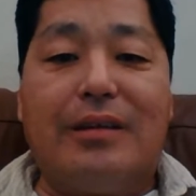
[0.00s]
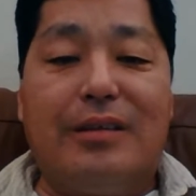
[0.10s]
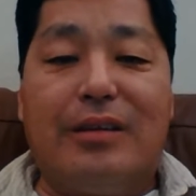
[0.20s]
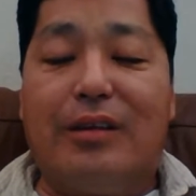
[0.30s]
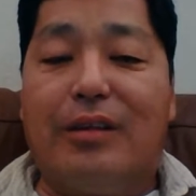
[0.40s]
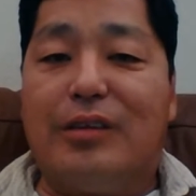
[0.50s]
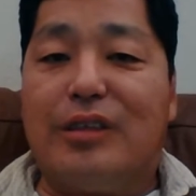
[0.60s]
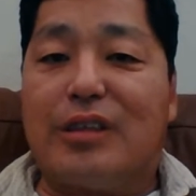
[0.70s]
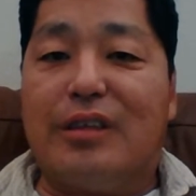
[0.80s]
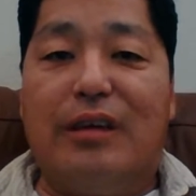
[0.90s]
They're
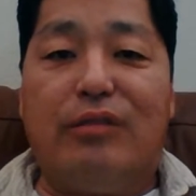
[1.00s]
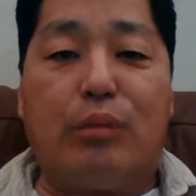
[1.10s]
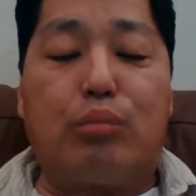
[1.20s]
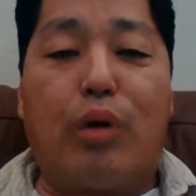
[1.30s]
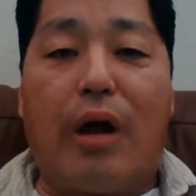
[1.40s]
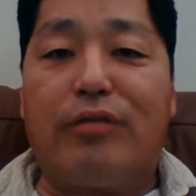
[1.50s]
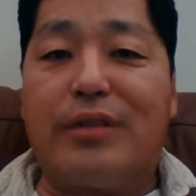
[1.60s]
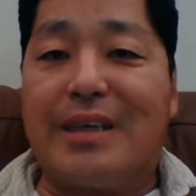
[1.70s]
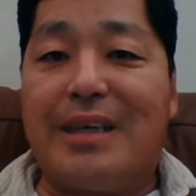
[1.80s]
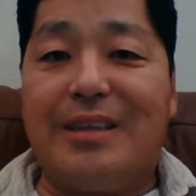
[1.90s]
just living
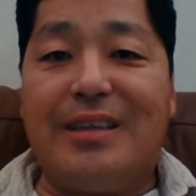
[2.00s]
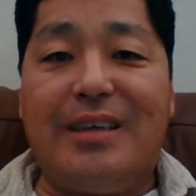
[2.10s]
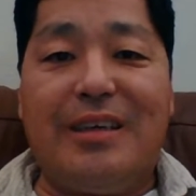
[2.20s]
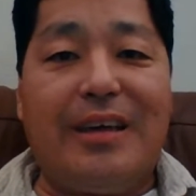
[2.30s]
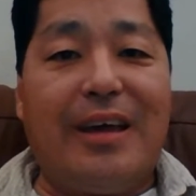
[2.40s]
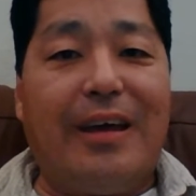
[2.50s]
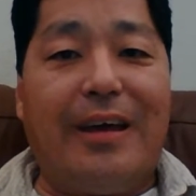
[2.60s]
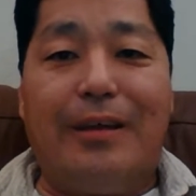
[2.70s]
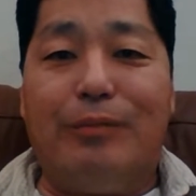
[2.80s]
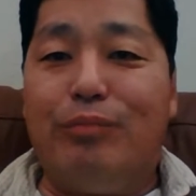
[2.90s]
profligately
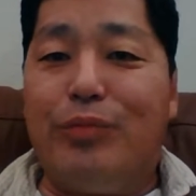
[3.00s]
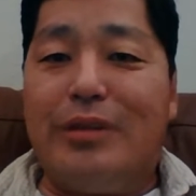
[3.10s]
and